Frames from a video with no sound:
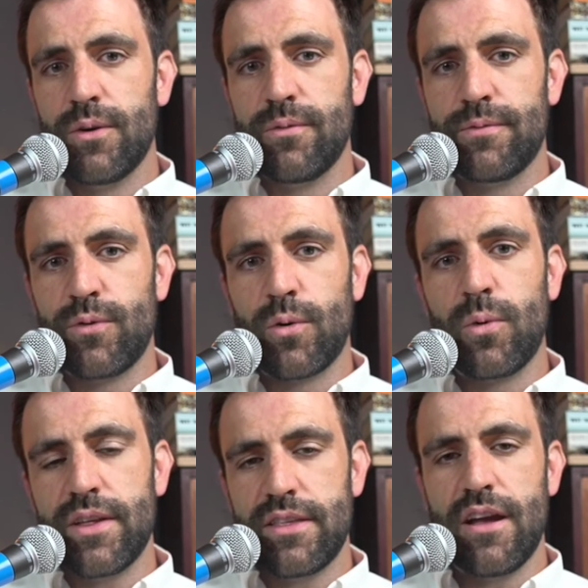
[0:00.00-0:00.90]
for
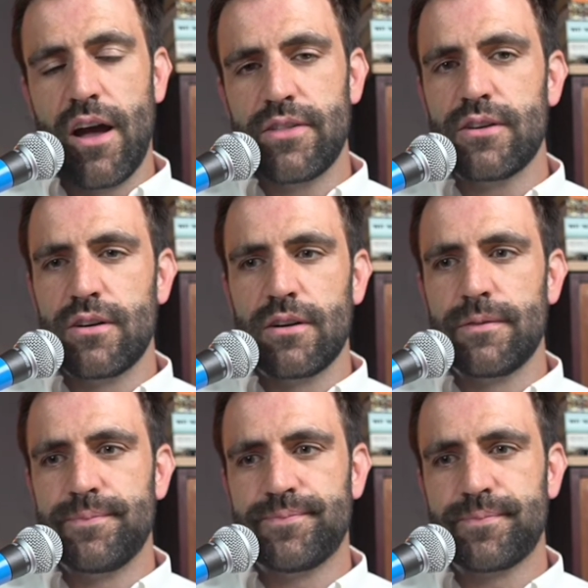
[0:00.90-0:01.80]
what the
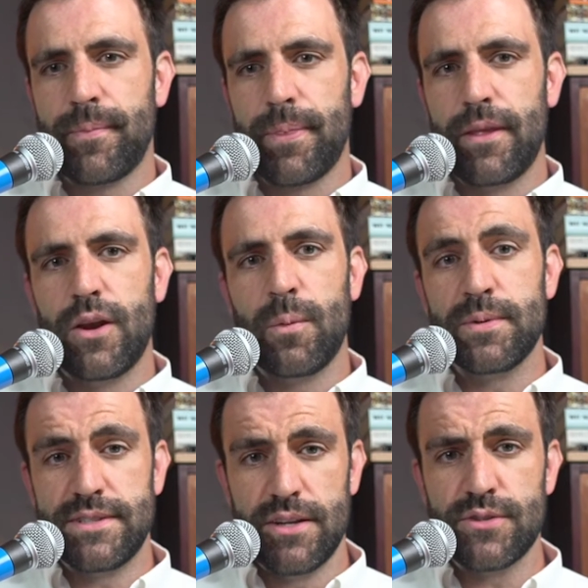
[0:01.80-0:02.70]
other,
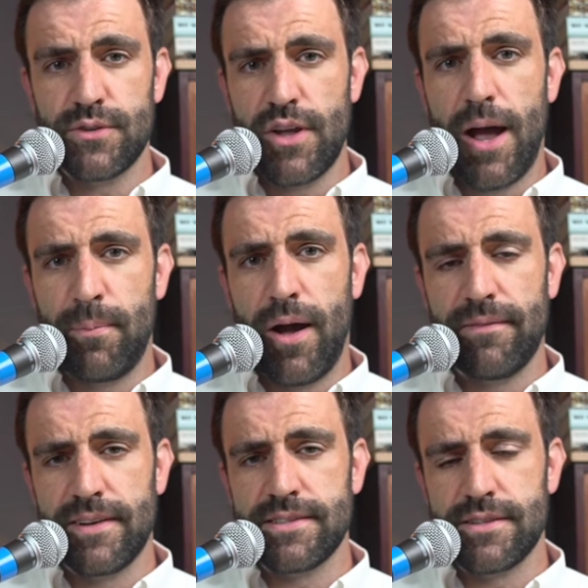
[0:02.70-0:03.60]
potential top
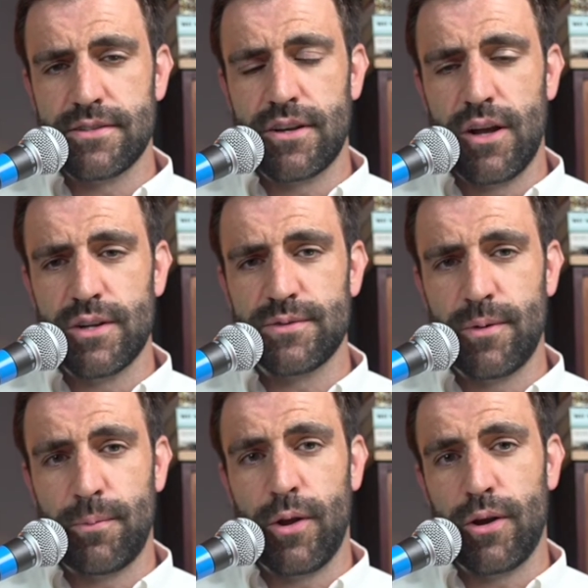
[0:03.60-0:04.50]
offenses in college
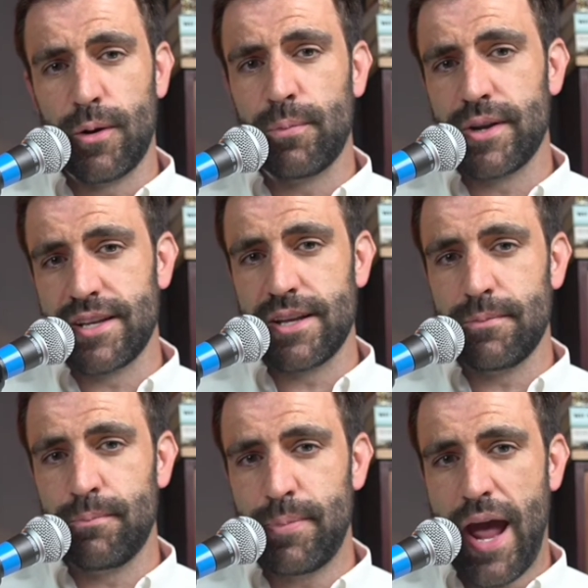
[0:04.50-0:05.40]
football are
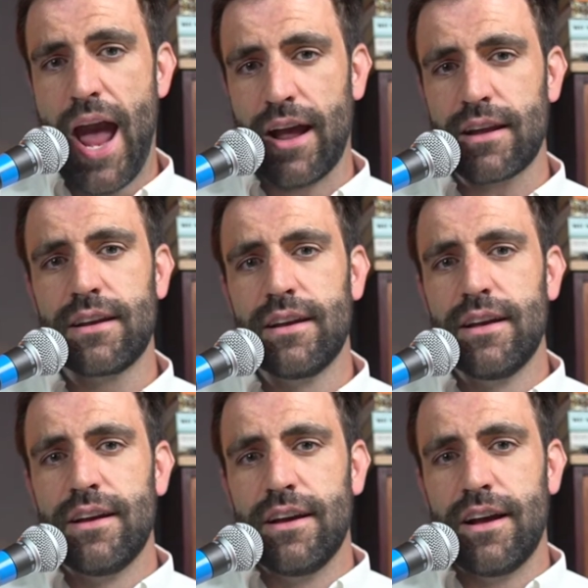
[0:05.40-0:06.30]
bringing back,
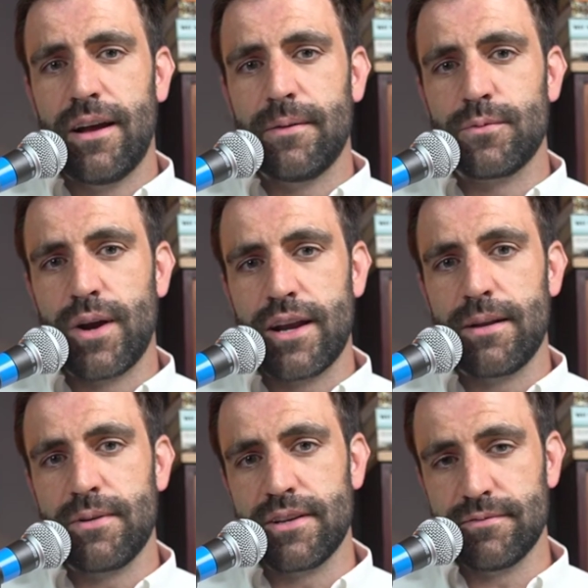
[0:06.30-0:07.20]
right?
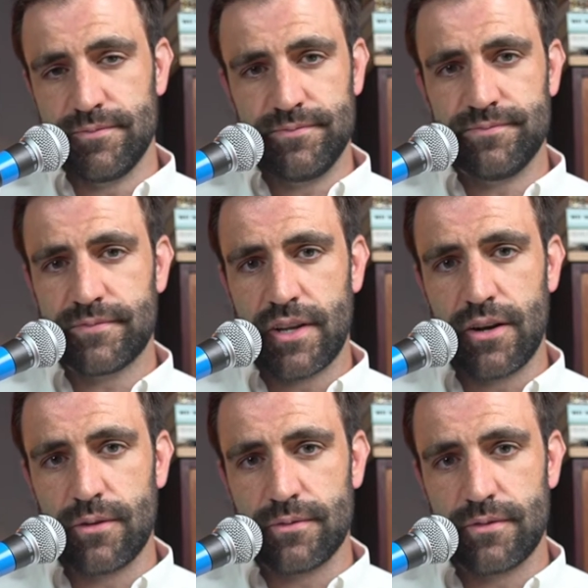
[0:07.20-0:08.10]
I mean,
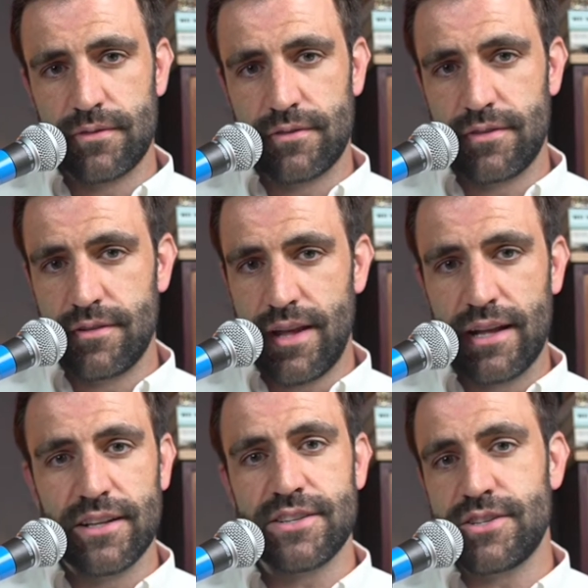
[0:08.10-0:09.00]

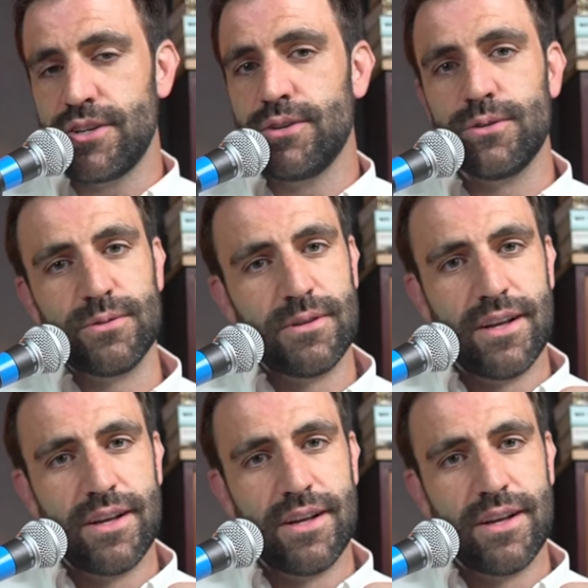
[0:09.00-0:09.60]
LSU,